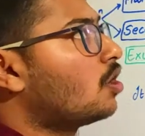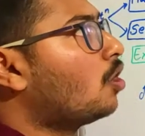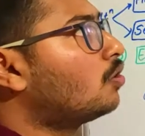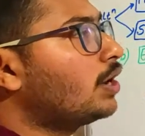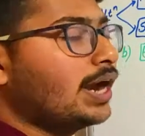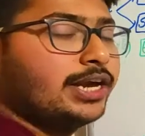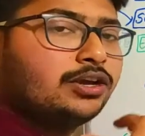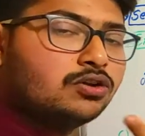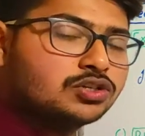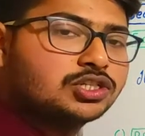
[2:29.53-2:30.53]
or
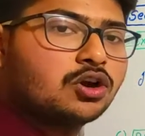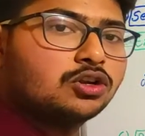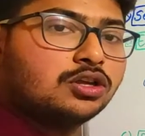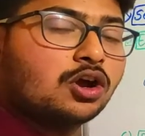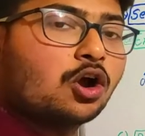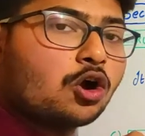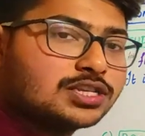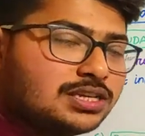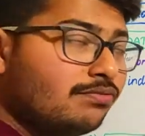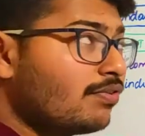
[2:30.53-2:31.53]
etiology or the
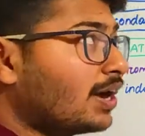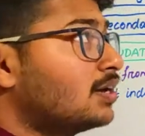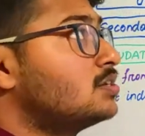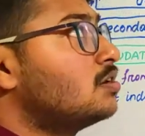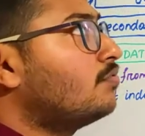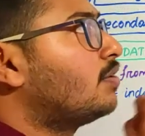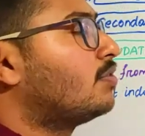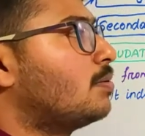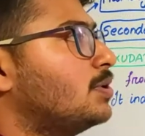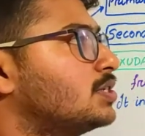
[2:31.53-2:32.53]
causing factors of
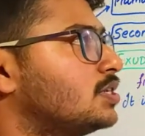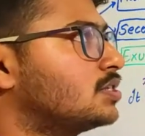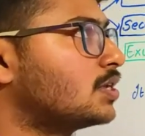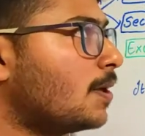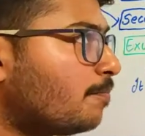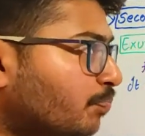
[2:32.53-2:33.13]
inflammations?